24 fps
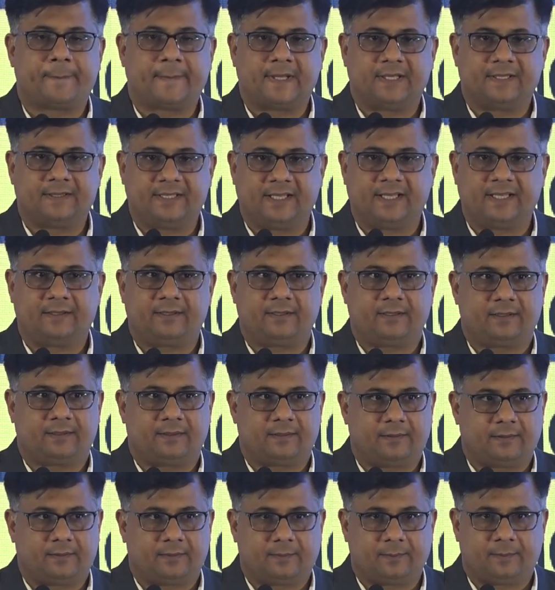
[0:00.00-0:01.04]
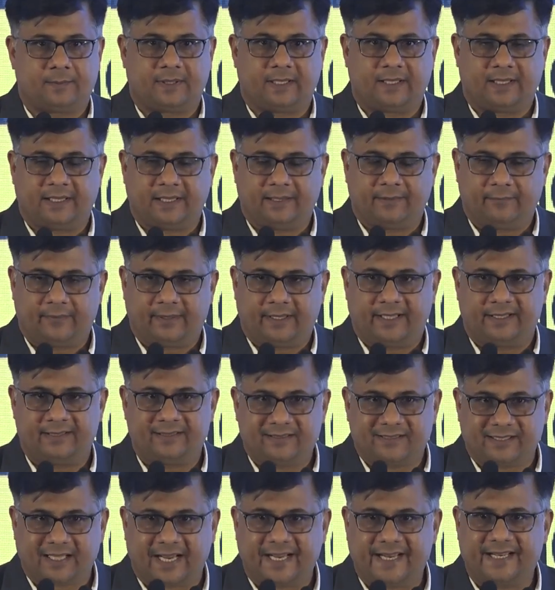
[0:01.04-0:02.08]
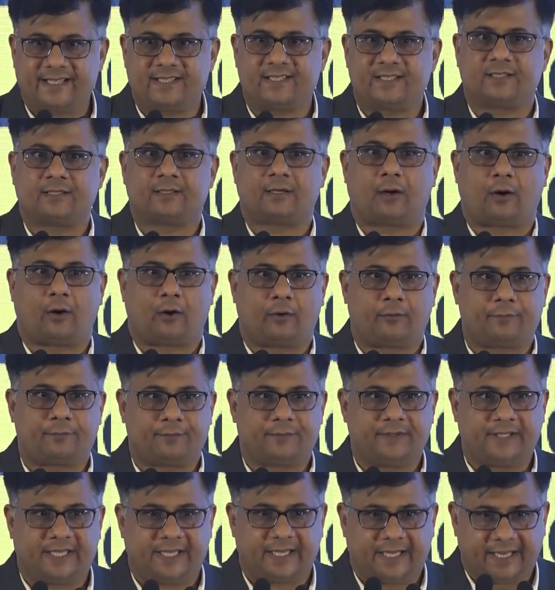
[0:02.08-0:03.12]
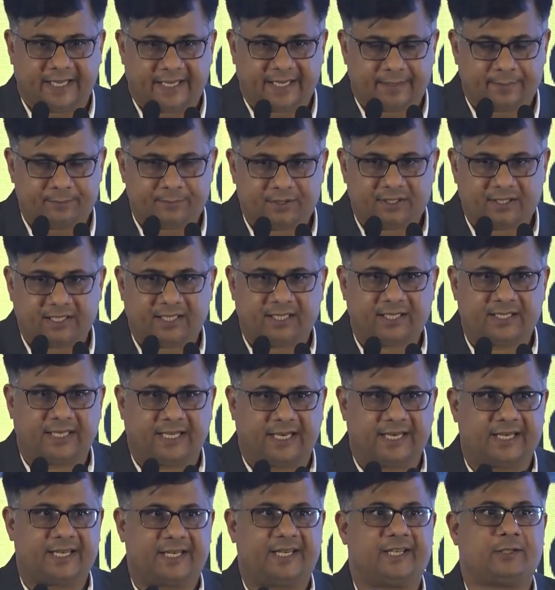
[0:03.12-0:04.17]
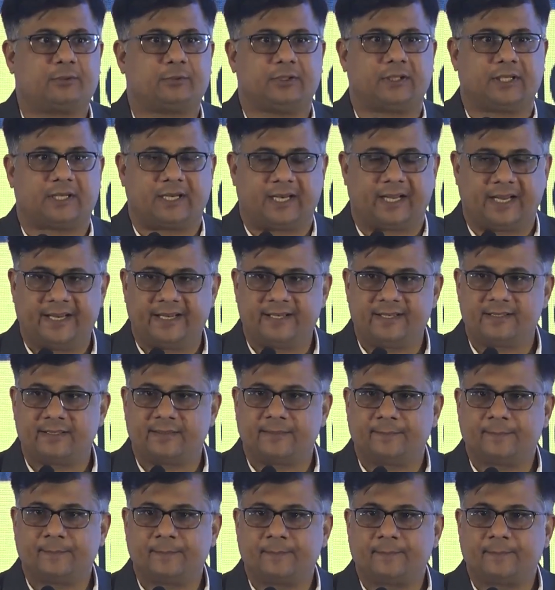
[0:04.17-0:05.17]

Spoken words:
the insights of the AMC directly to the clients